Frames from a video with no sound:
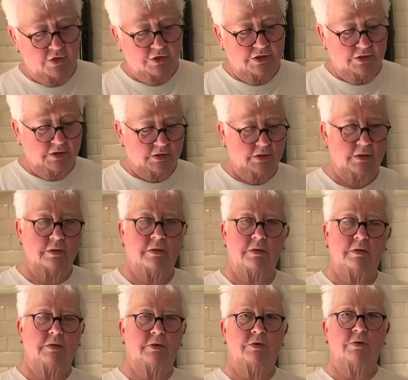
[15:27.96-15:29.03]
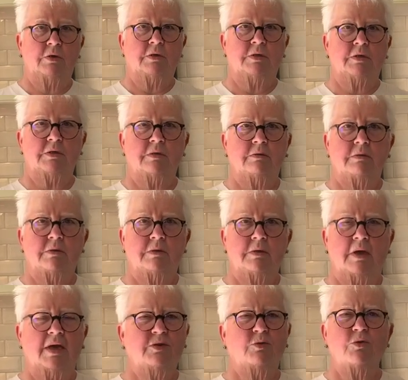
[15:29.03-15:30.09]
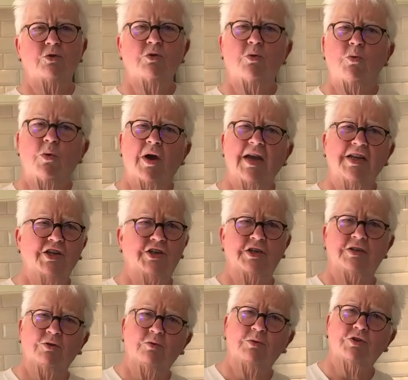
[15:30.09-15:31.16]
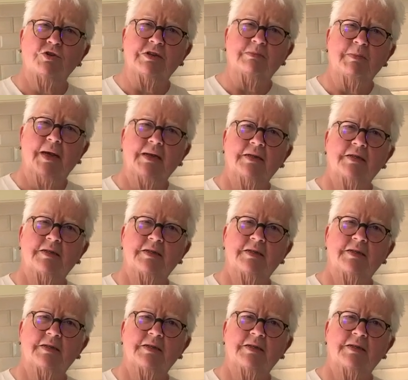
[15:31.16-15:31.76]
Because it doesn't... I don't know why, you just always use a metal